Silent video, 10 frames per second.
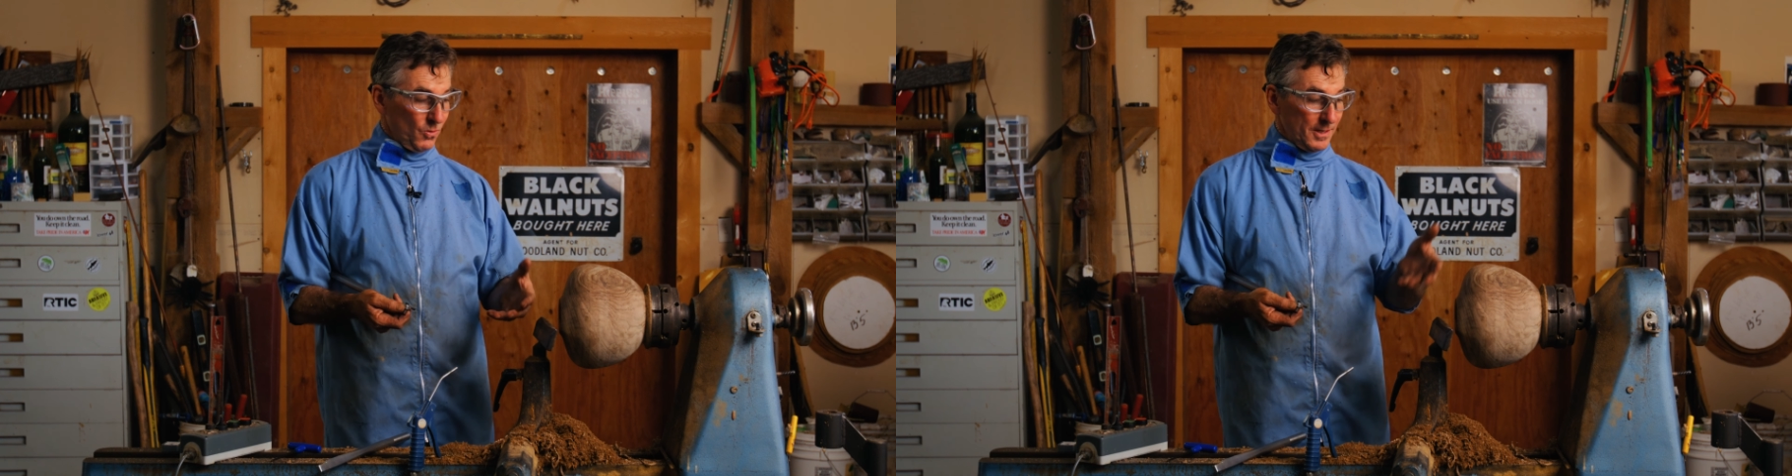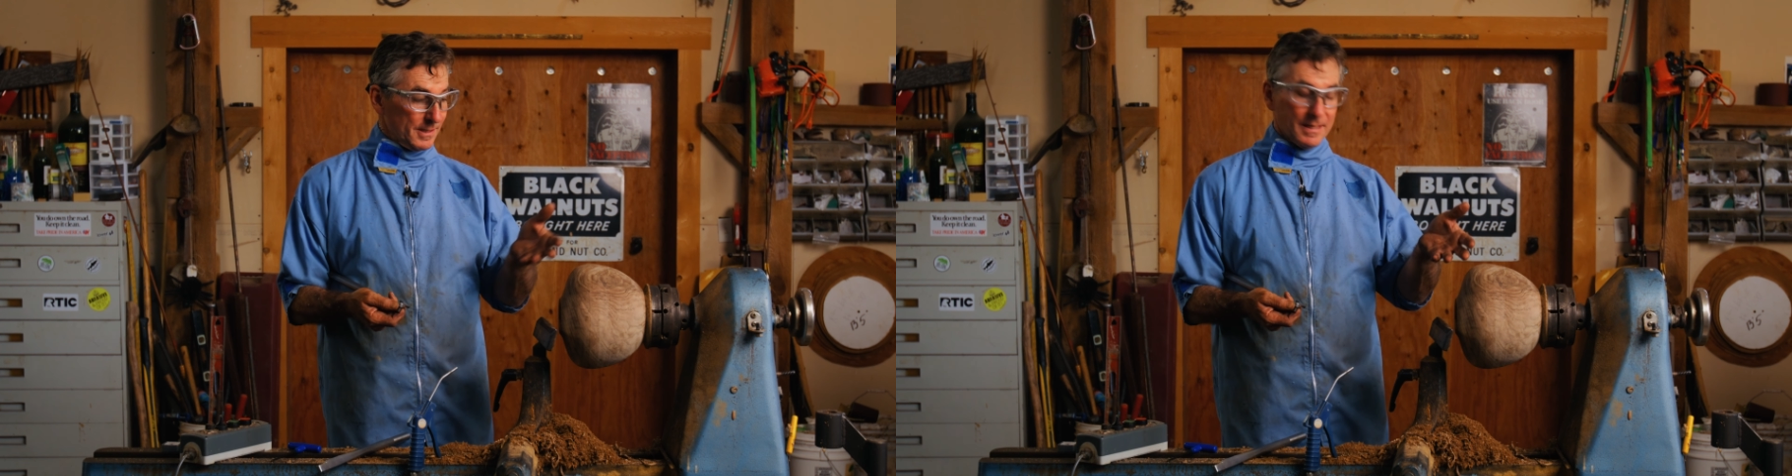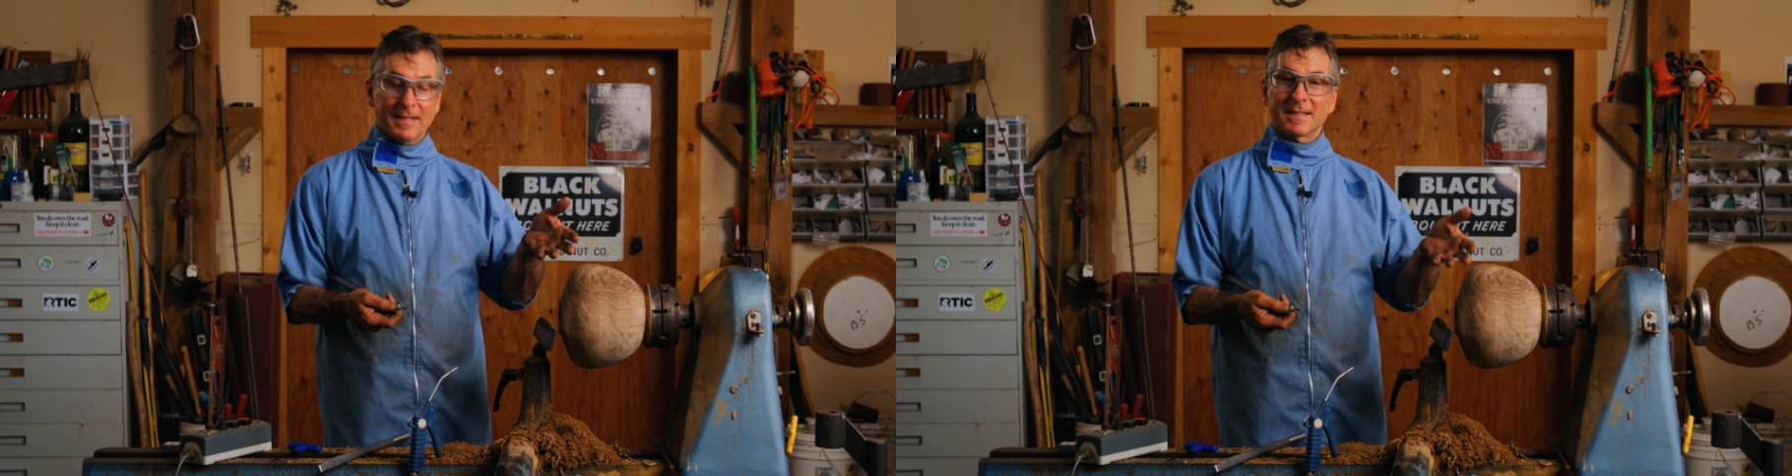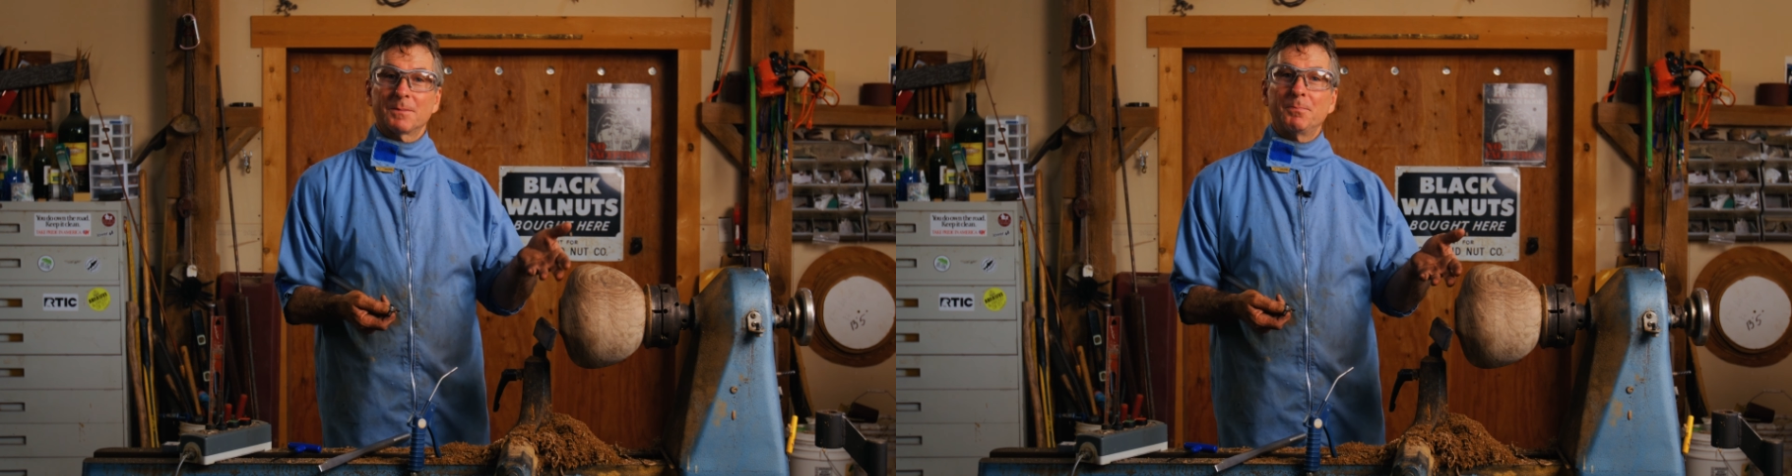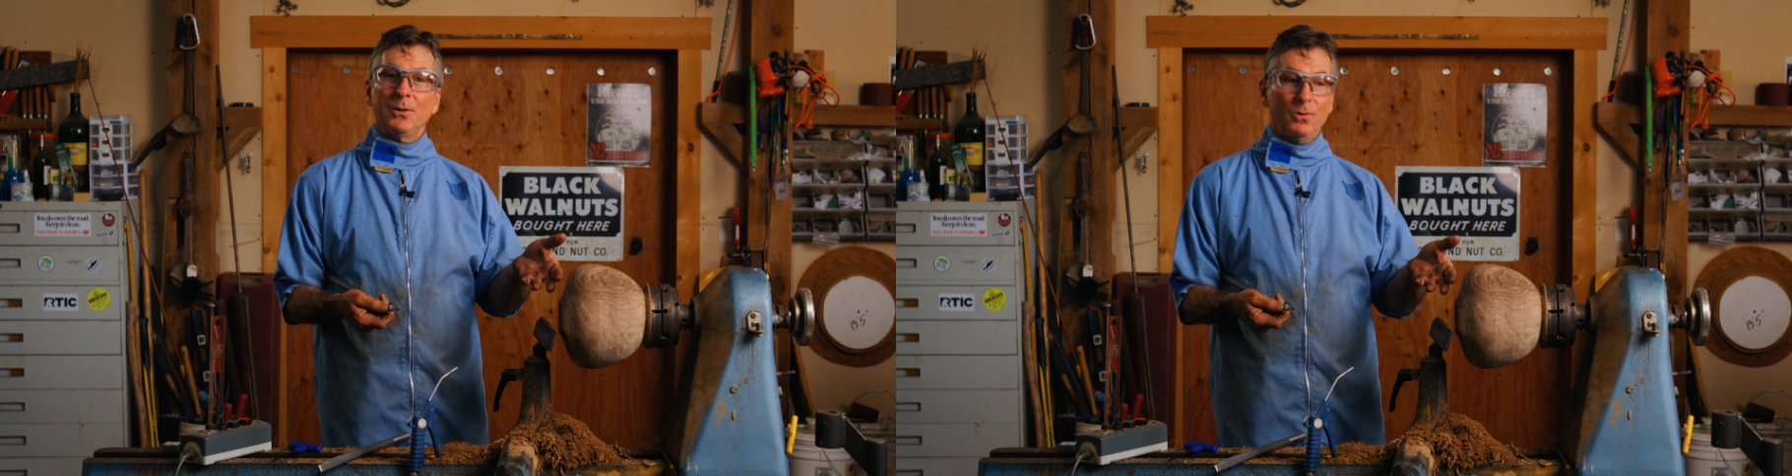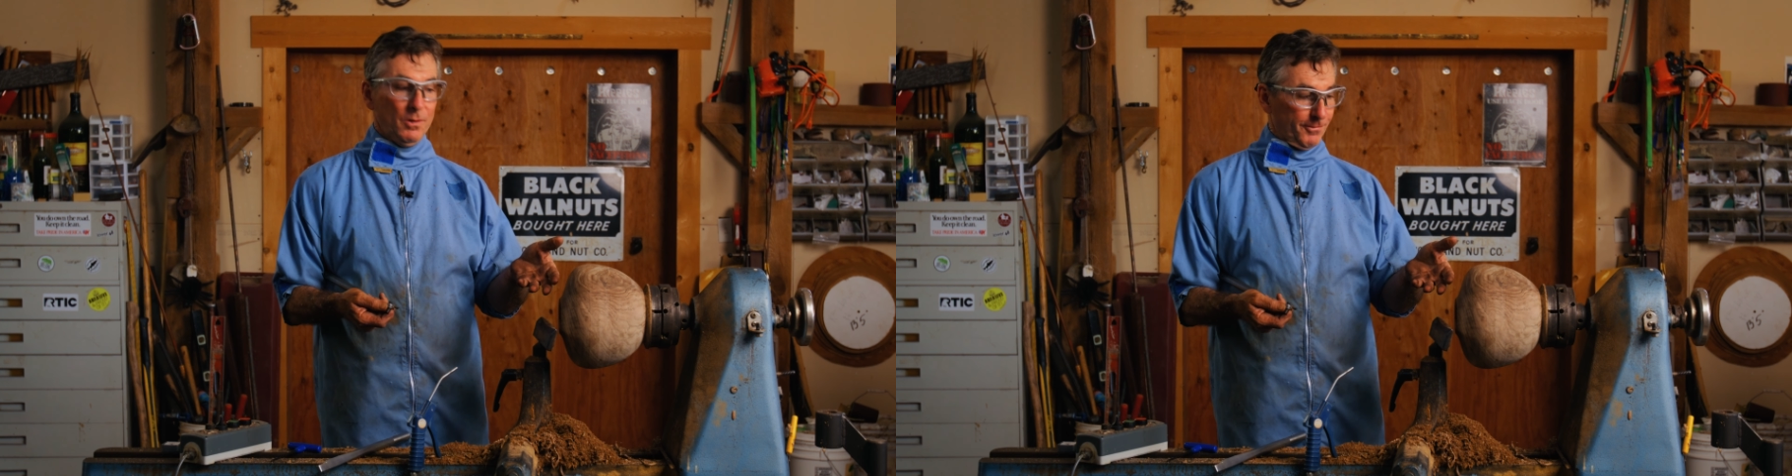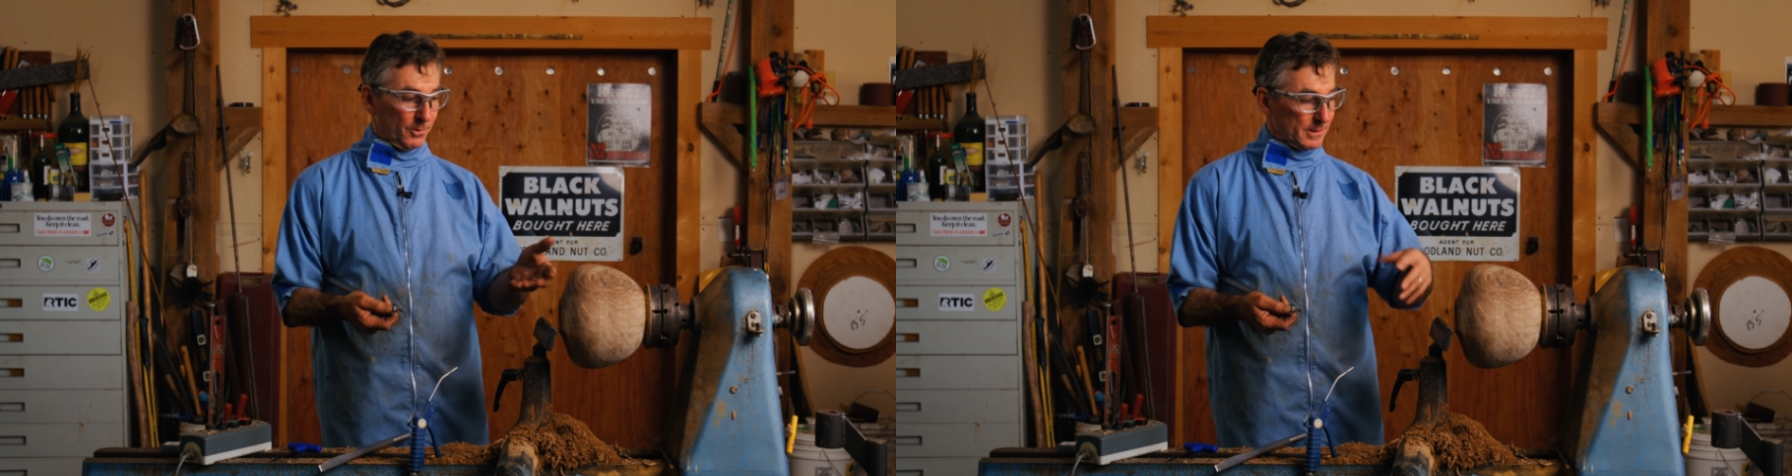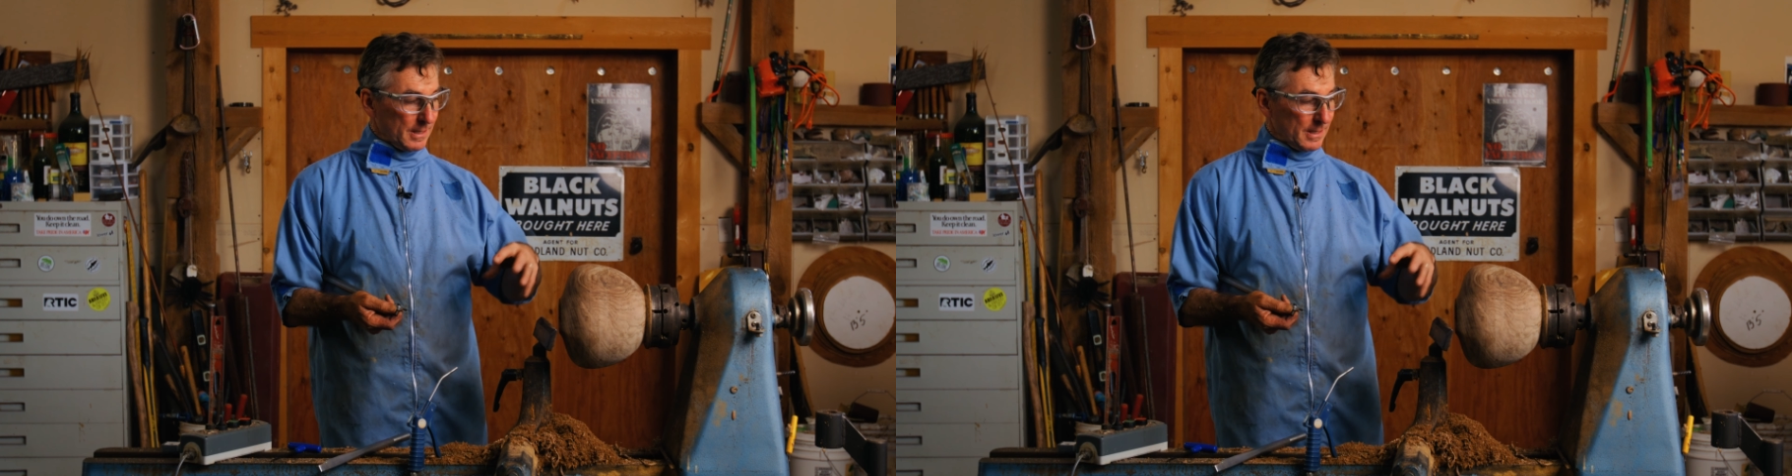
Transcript: wood is because it's beautiful.